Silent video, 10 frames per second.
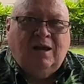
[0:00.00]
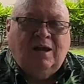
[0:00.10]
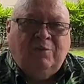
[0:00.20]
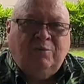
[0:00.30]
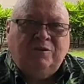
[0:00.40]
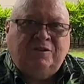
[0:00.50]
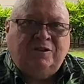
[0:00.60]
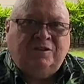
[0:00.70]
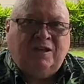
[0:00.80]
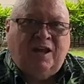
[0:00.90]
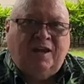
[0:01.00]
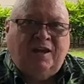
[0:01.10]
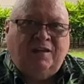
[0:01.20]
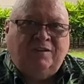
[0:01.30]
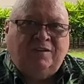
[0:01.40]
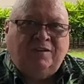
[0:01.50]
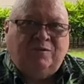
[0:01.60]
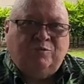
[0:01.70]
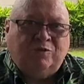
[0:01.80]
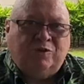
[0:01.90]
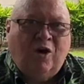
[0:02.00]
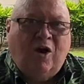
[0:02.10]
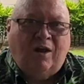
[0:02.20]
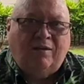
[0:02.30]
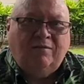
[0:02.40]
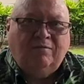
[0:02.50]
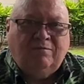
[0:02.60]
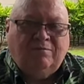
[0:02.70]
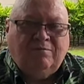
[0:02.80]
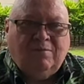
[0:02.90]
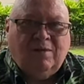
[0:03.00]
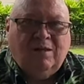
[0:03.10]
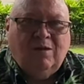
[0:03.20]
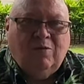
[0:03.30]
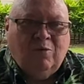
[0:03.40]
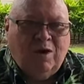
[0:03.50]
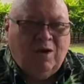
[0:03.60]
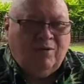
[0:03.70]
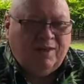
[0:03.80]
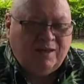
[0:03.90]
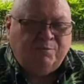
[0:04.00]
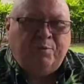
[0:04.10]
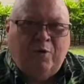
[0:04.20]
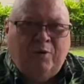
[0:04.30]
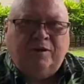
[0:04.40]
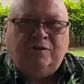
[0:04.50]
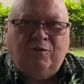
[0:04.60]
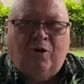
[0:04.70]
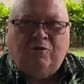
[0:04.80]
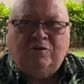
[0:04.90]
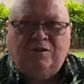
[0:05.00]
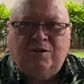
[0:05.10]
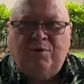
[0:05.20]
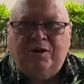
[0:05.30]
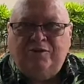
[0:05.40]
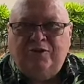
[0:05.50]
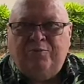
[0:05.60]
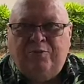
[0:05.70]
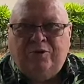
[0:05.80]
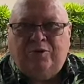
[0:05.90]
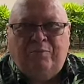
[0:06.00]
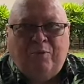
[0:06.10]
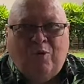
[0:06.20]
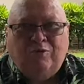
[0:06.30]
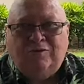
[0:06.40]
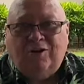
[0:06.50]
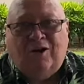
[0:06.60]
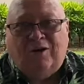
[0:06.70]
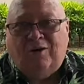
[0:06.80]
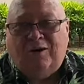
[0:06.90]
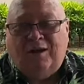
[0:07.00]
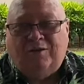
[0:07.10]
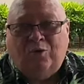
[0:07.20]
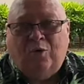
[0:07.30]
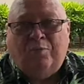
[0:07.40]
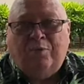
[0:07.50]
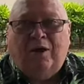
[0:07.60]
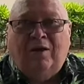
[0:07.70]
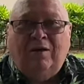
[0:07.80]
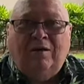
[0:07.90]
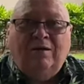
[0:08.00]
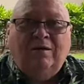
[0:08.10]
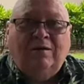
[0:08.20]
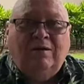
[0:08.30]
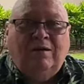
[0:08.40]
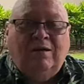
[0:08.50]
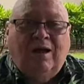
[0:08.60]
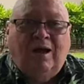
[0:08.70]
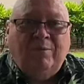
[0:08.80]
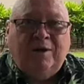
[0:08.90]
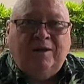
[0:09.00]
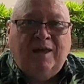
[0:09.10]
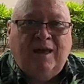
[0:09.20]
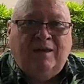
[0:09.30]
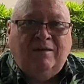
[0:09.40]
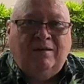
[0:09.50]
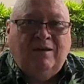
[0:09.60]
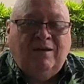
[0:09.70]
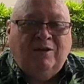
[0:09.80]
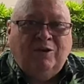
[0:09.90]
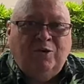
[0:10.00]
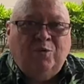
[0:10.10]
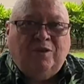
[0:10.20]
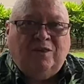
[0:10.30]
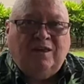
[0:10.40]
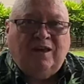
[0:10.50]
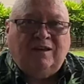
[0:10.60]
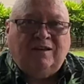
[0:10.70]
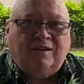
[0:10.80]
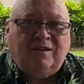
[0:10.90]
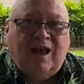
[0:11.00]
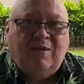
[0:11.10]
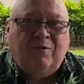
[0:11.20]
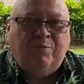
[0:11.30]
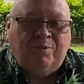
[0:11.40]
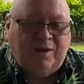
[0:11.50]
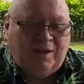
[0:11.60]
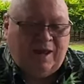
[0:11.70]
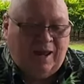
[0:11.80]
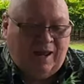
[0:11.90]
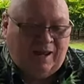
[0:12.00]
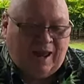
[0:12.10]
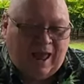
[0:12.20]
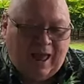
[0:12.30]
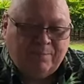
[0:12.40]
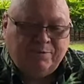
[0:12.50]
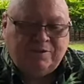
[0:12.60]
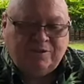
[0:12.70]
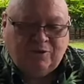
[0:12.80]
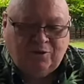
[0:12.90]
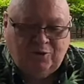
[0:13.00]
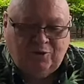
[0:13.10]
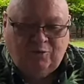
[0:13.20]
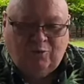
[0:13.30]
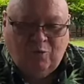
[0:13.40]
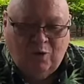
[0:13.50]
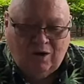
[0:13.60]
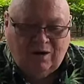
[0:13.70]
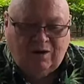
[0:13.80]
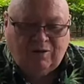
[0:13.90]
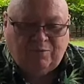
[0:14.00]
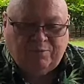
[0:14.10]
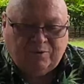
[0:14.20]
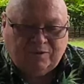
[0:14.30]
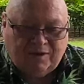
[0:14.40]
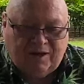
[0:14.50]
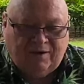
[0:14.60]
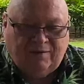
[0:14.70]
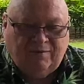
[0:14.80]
It was just like it just was gone. Well, that's Boeing's fault. Somebody should have put the bolts on that door plug. I mean, that you would think that that would be a absolute 100%